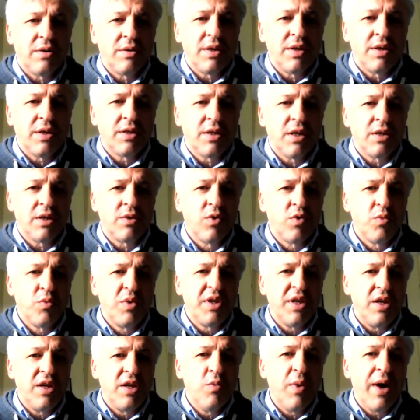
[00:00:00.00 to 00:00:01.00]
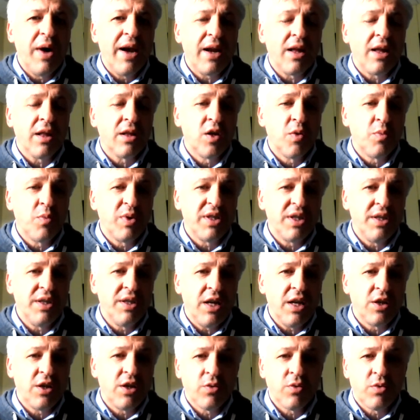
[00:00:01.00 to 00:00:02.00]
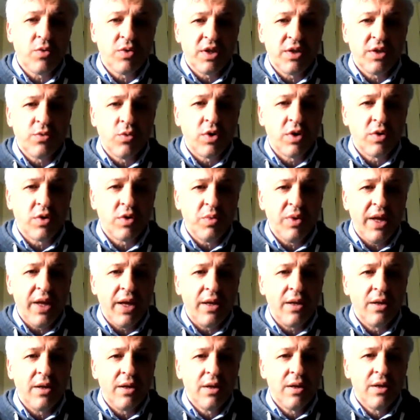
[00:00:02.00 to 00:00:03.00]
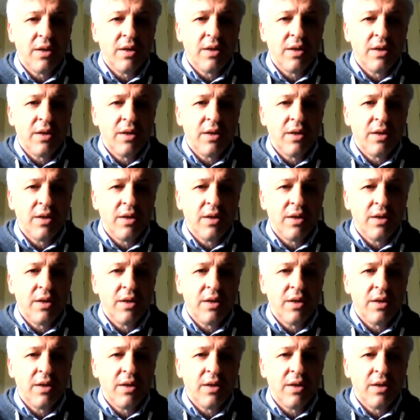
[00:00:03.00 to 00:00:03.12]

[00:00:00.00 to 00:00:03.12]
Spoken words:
this will be the numerical representation for this word play.